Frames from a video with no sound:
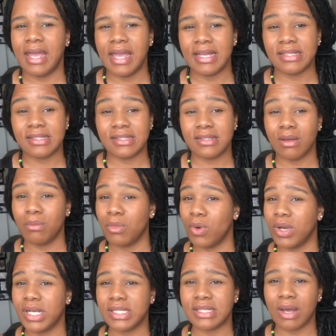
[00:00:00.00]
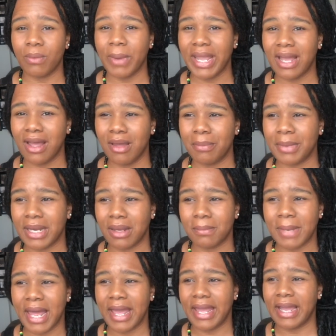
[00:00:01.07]
And some mornings I wake up and I'm
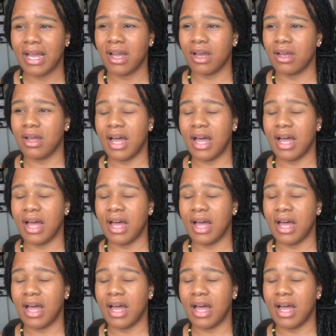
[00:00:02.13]
like,